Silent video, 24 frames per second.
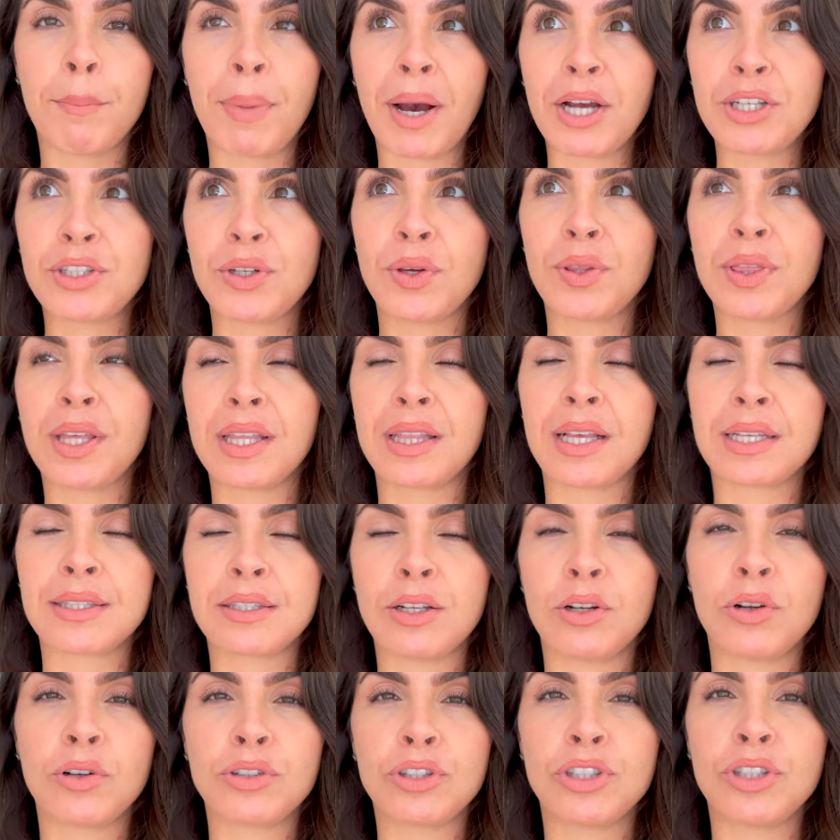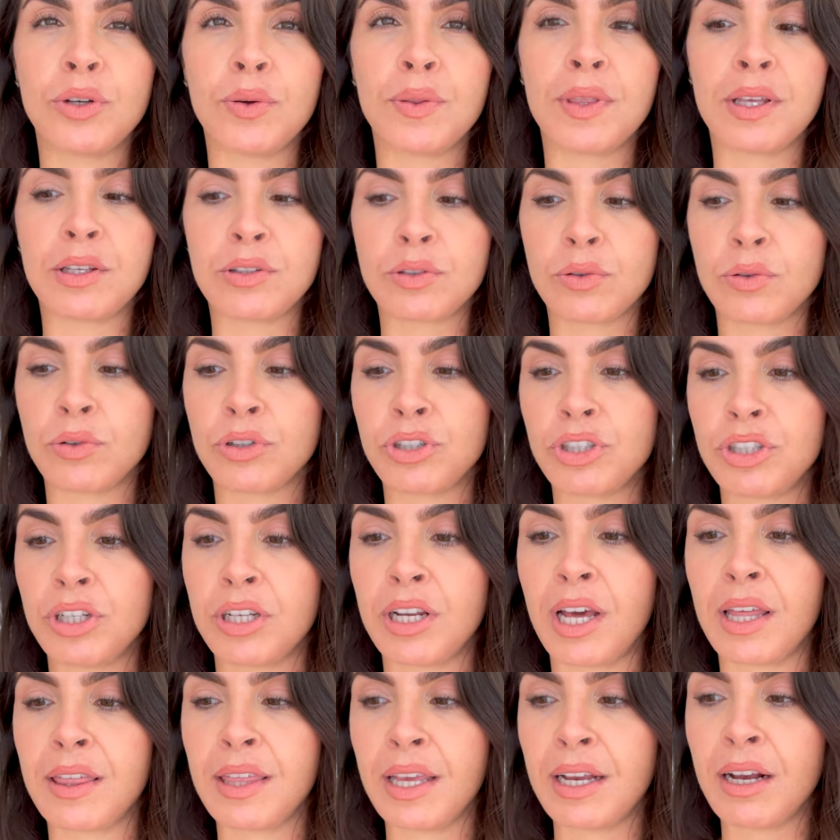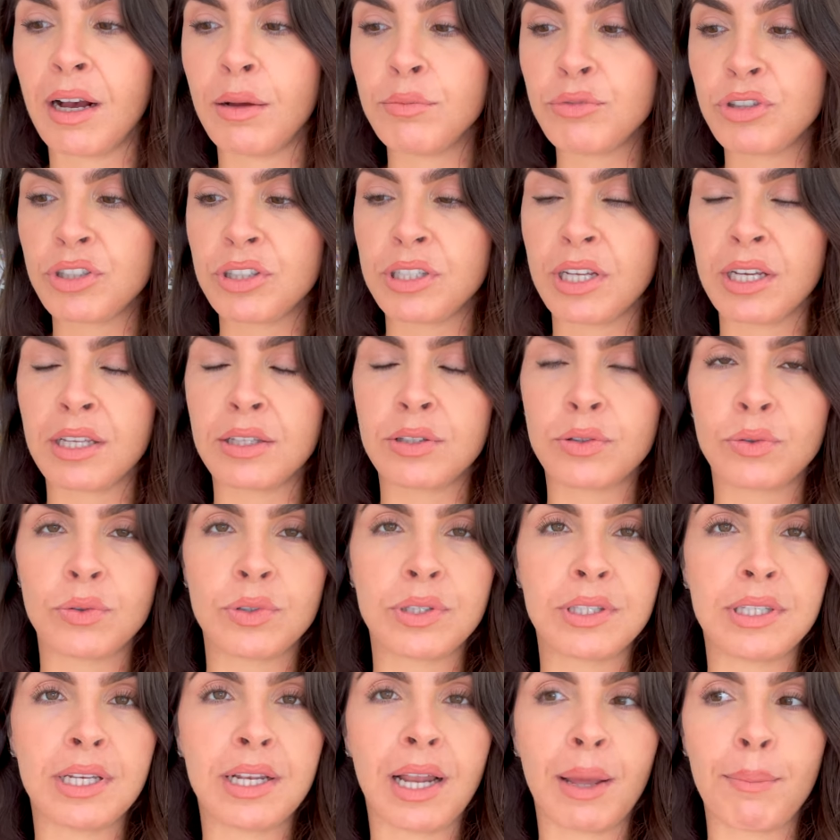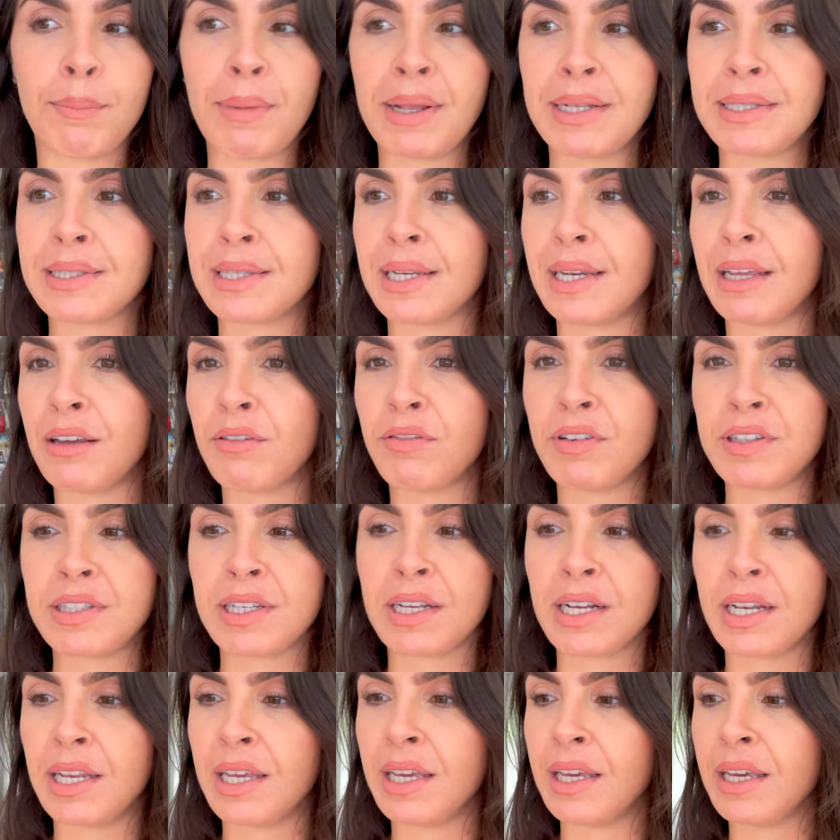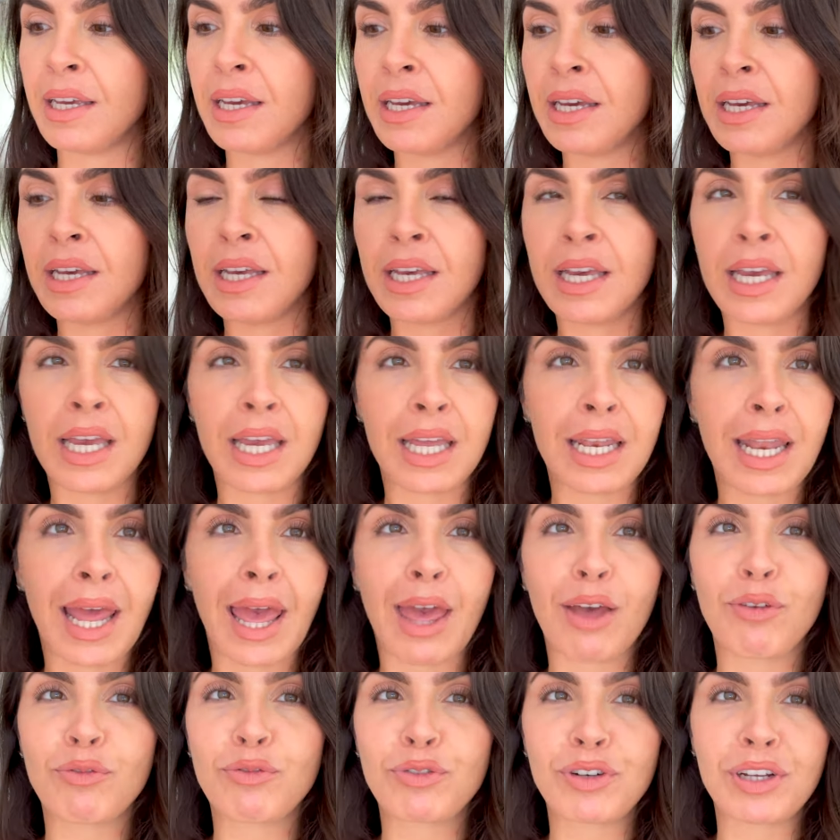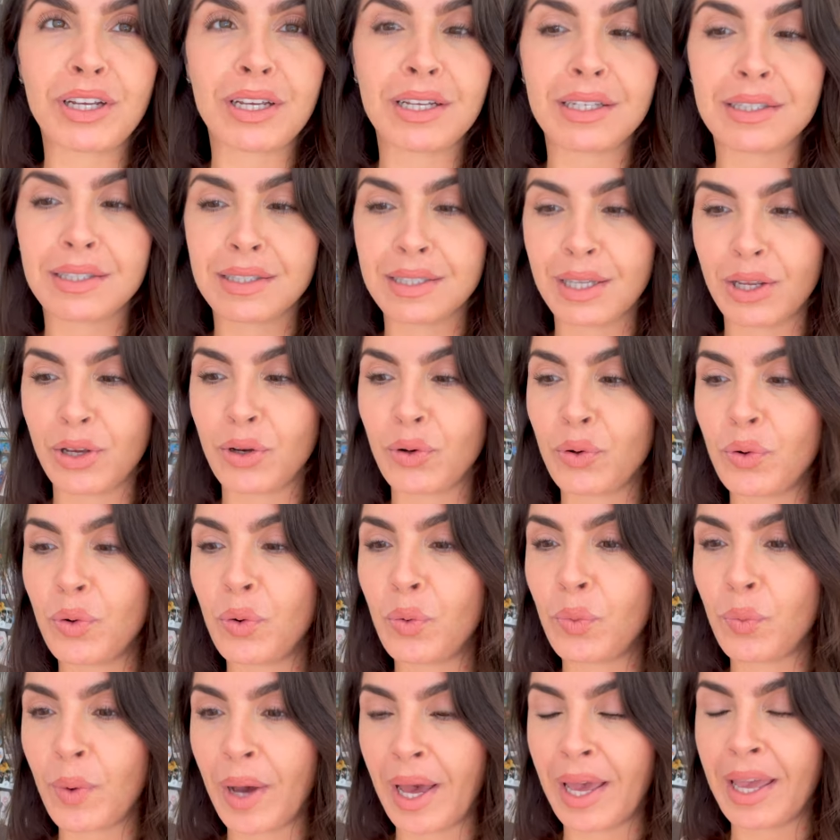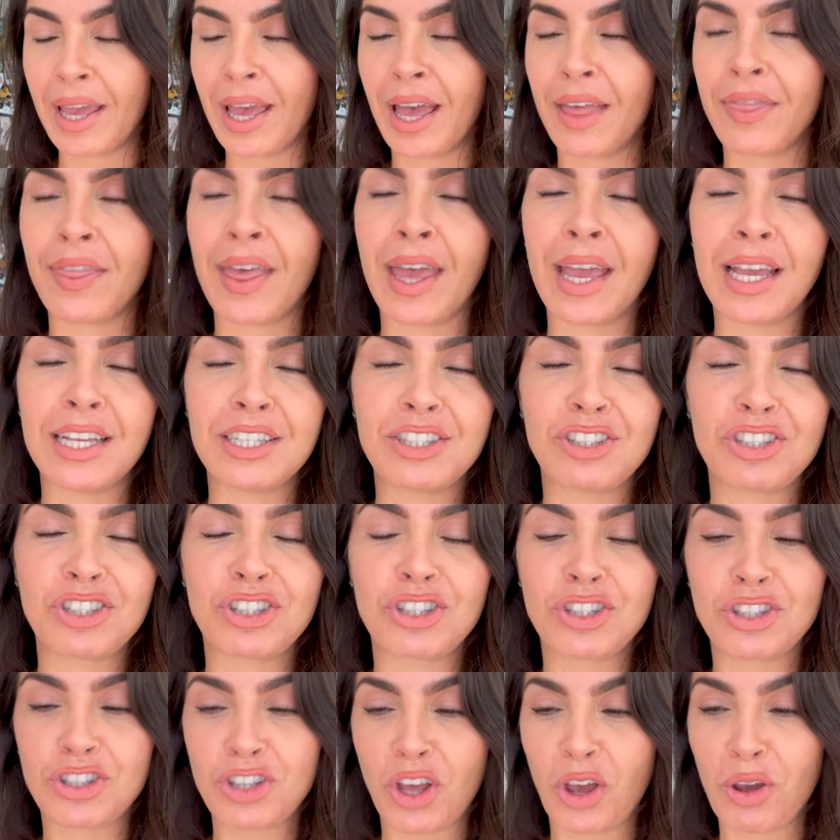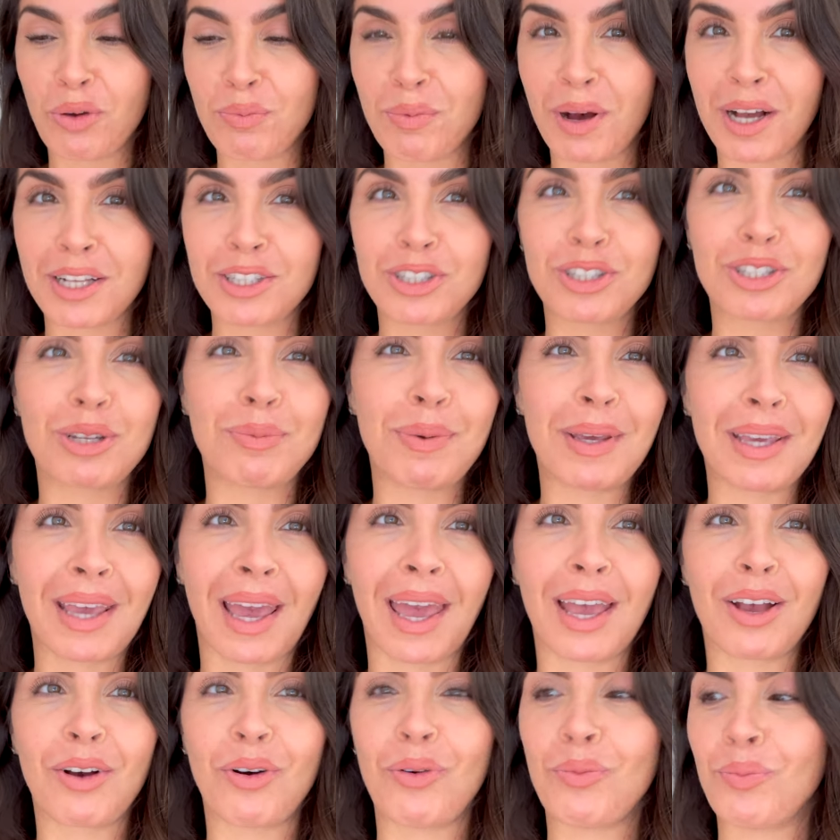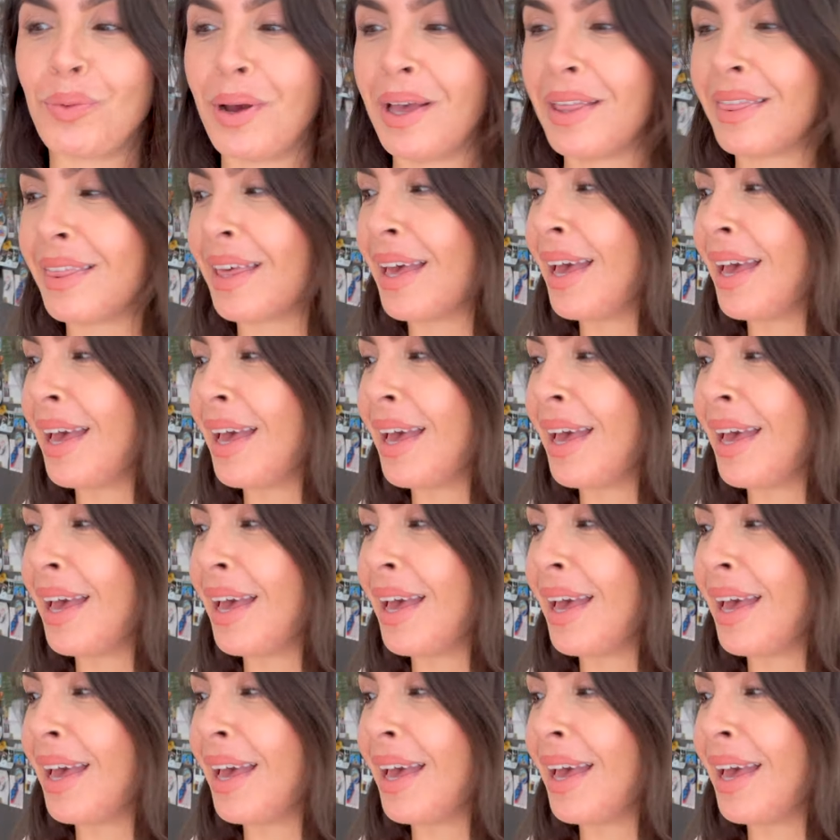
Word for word: But I do think that's a lot to do with exhaustion. I think I'm just exhausted like mentally, physically, in every single way and there is just so much to be getting on with